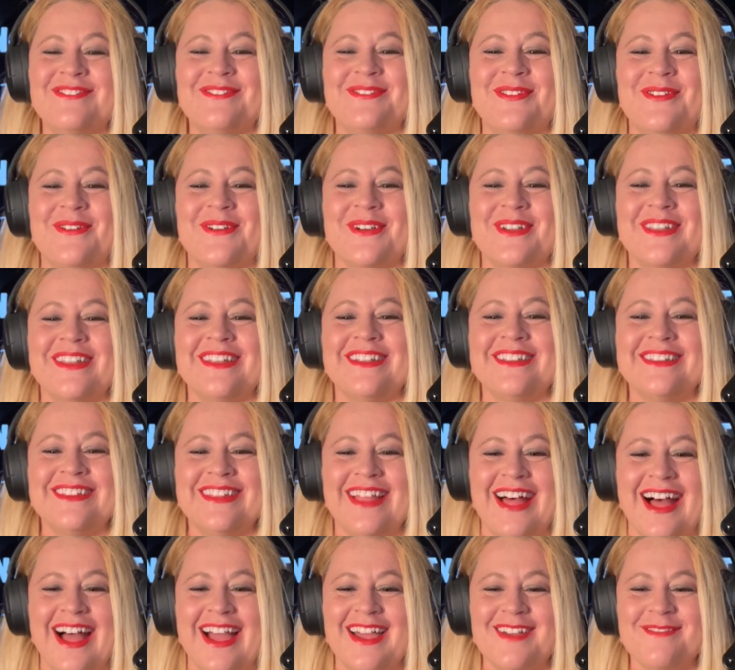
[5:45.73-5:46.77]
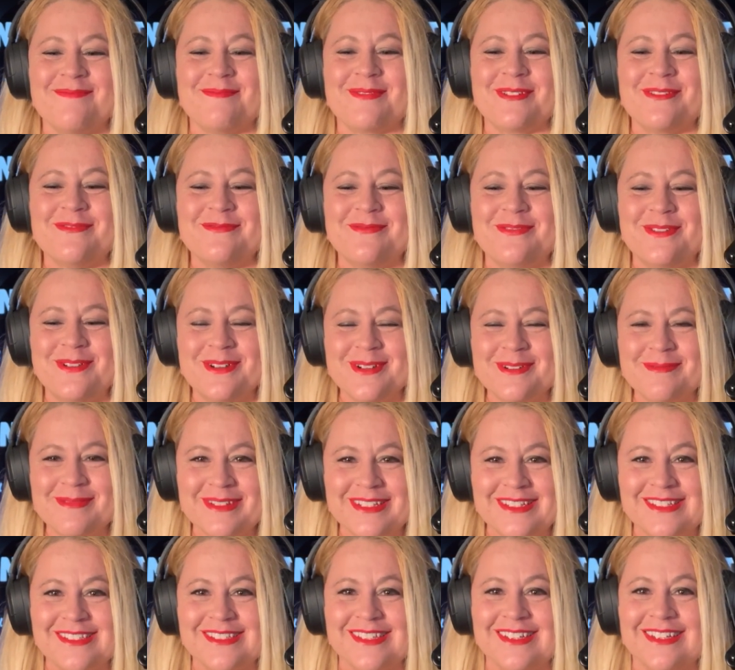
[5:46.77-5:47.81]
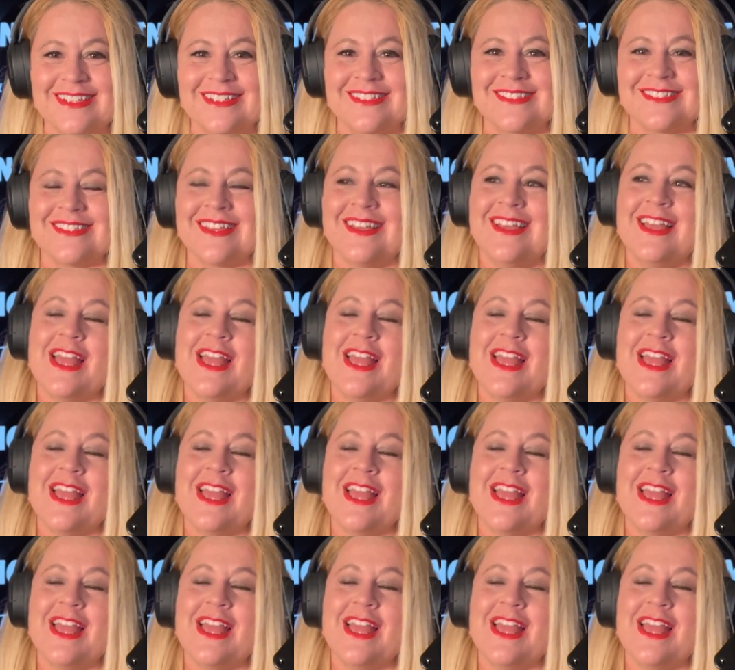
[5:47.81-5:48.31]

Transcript: for the live performances.